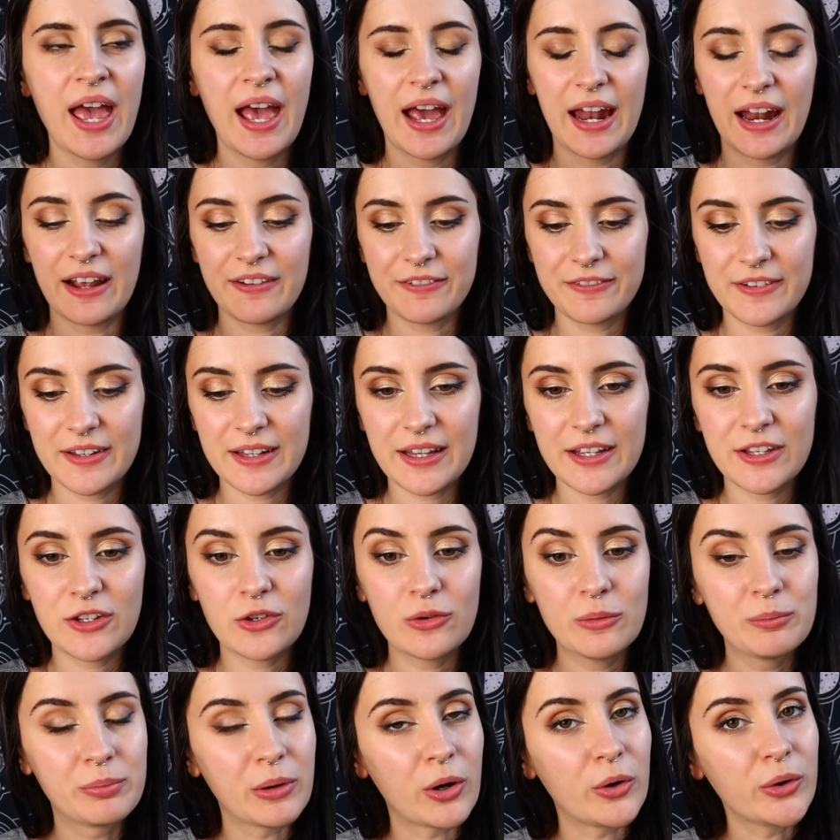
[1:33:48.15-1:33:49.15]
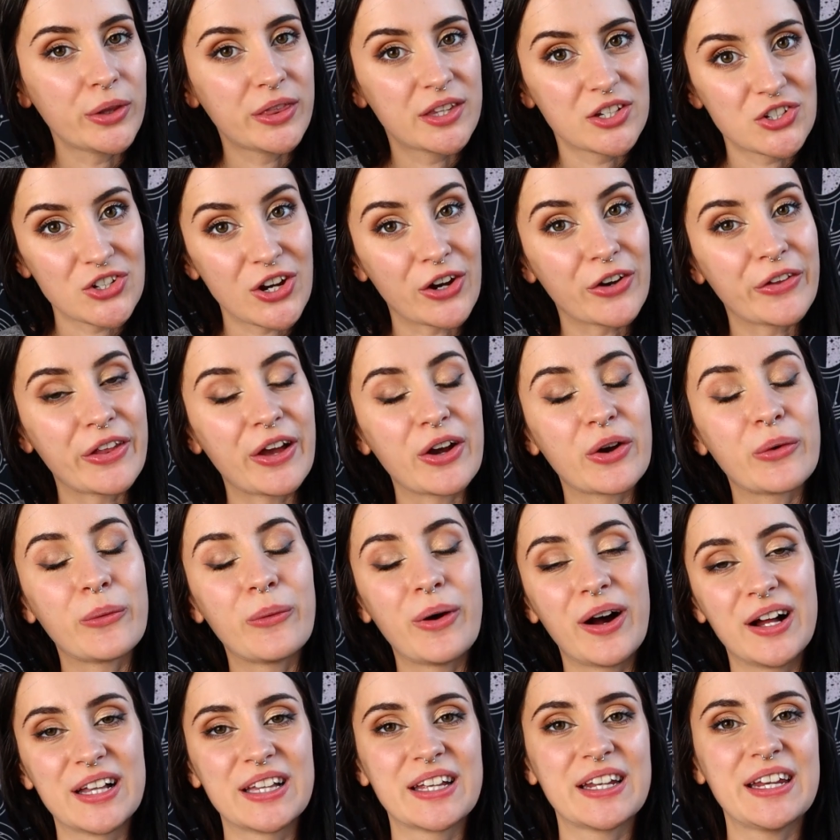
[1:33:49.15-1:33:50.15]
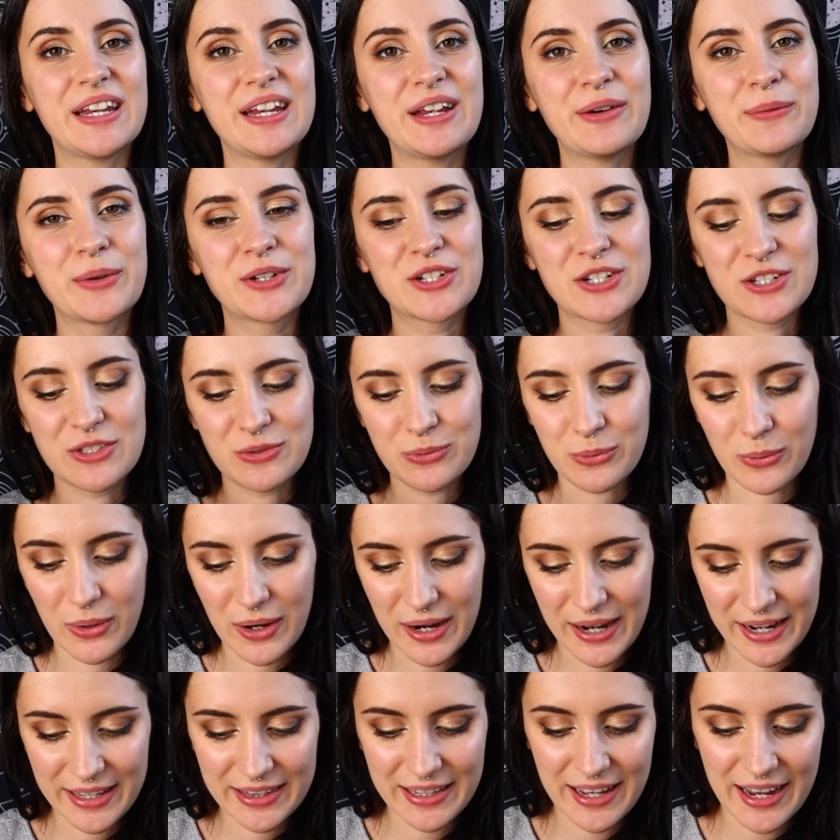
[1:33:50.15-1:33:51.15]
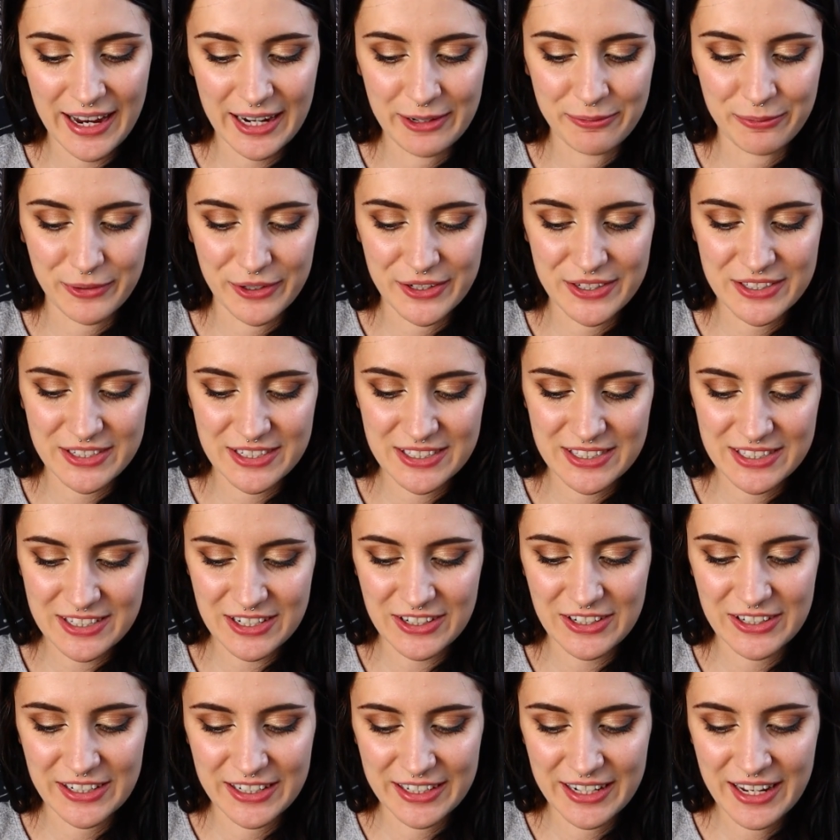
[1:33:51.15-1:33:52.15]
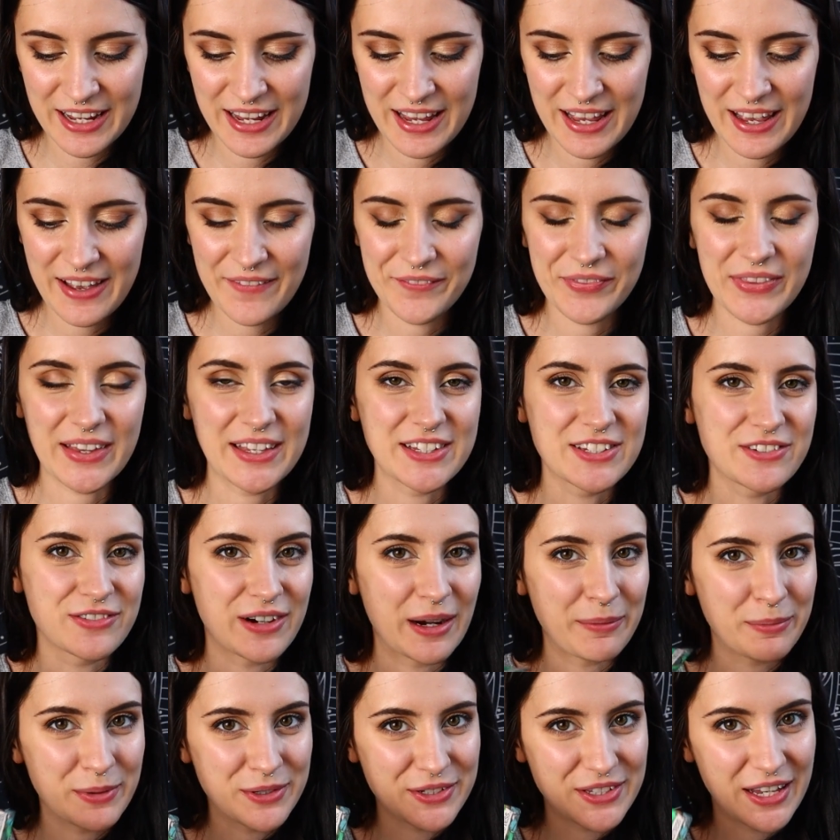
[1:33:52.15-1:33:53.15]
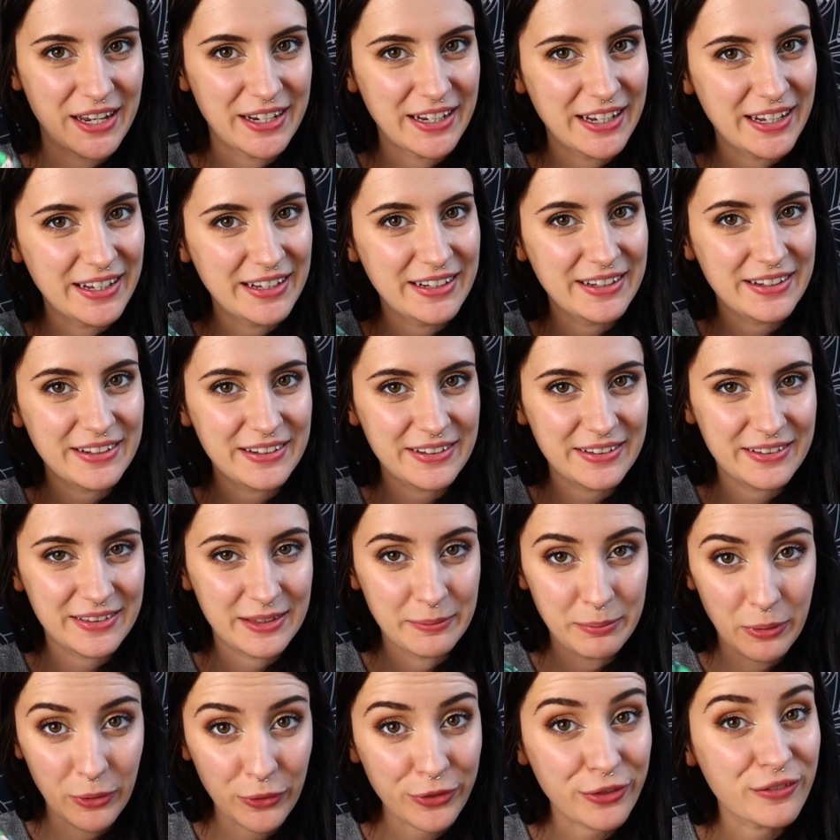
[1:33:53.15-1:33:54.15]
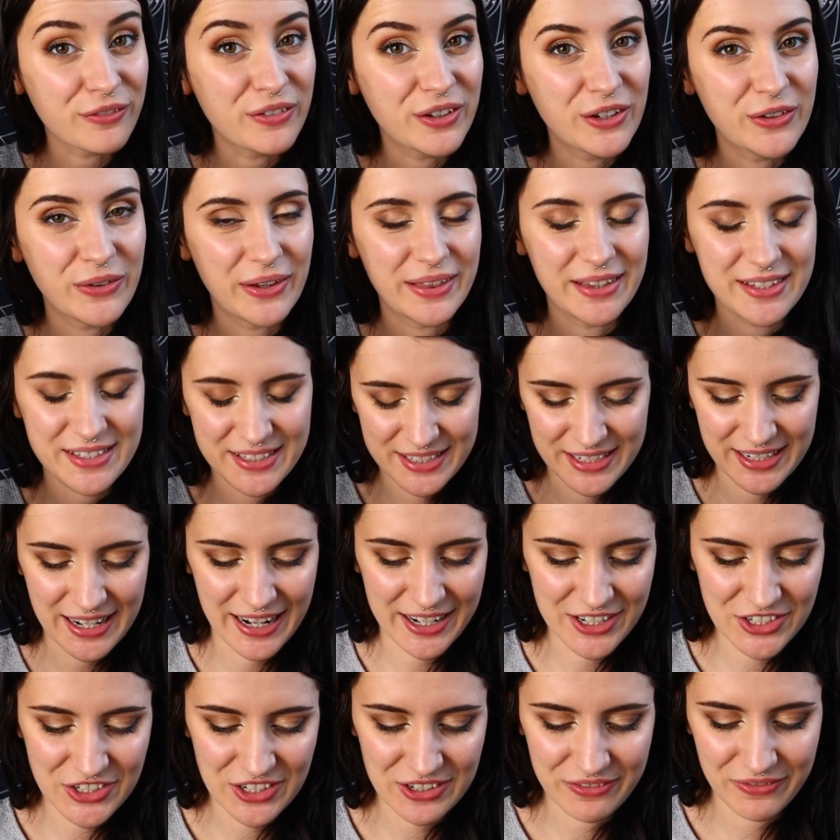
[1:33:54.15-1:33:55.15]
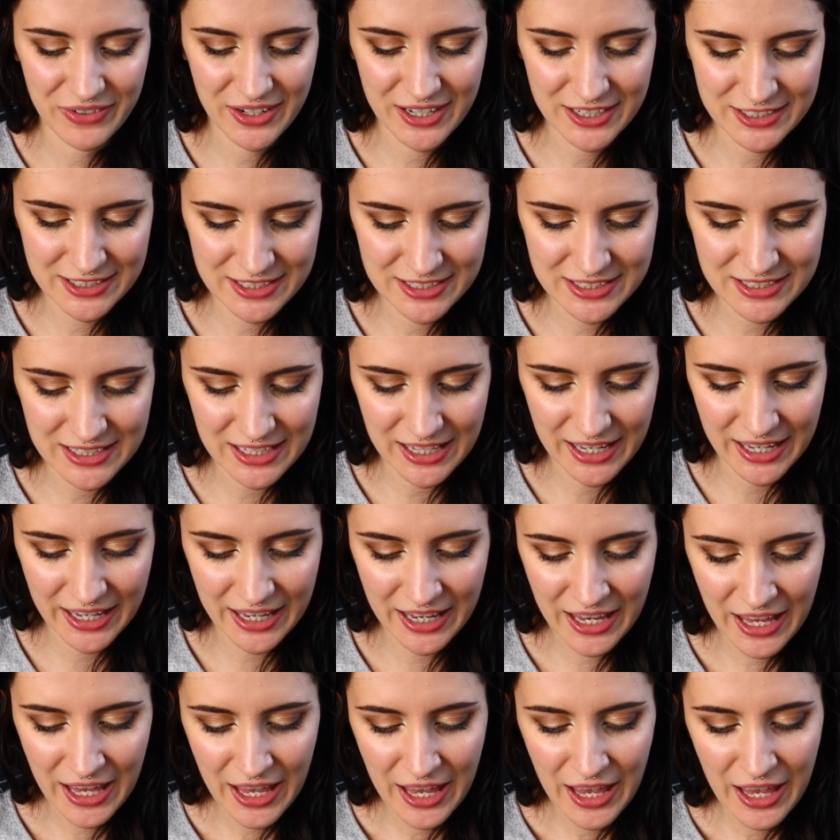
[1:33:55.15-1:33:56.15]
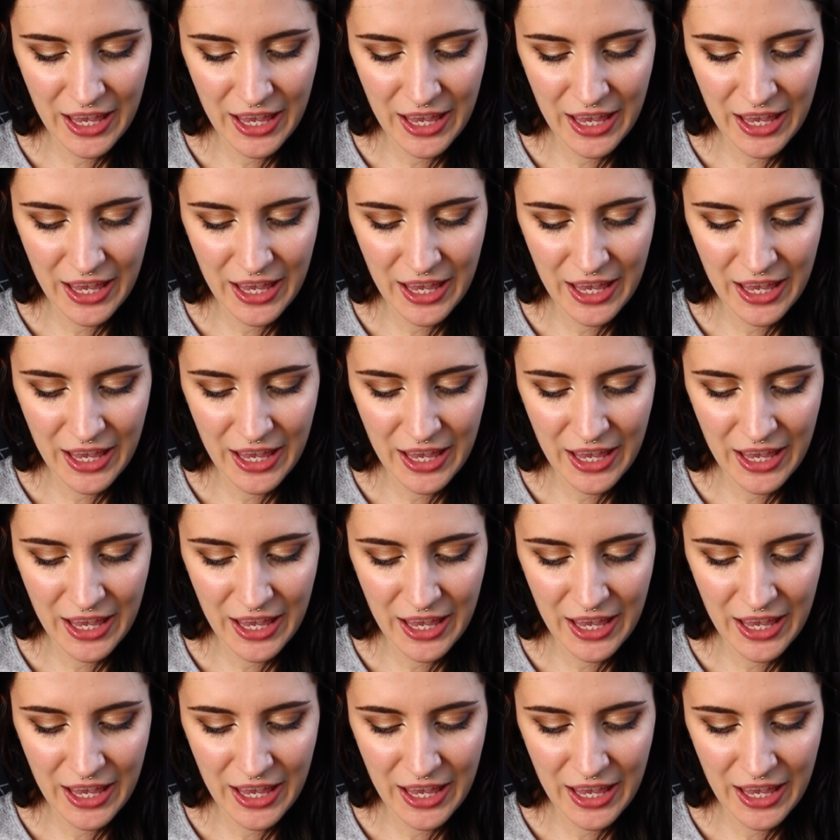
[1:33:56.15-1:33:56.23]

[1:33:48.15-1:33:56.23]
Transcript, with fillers: And I feel like you both share that quality, which is why the High Priestess card is representing the both of you and this connection, because it's like,